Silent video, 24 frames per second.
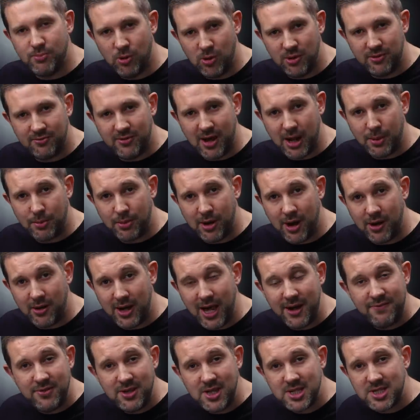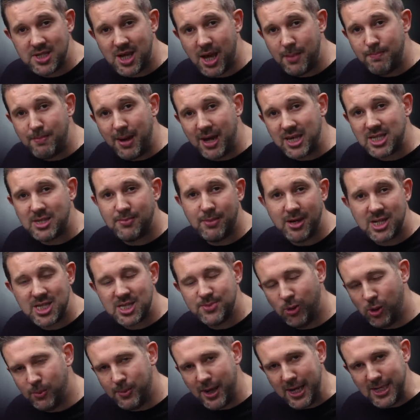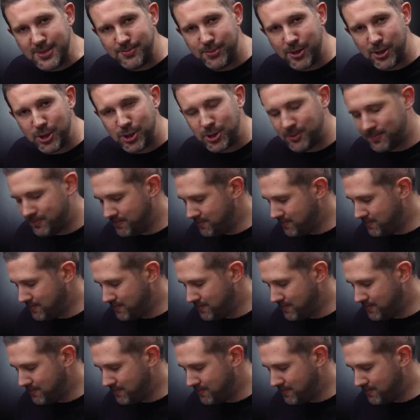Mournfang Brown, and for this I'm back to my small base brush.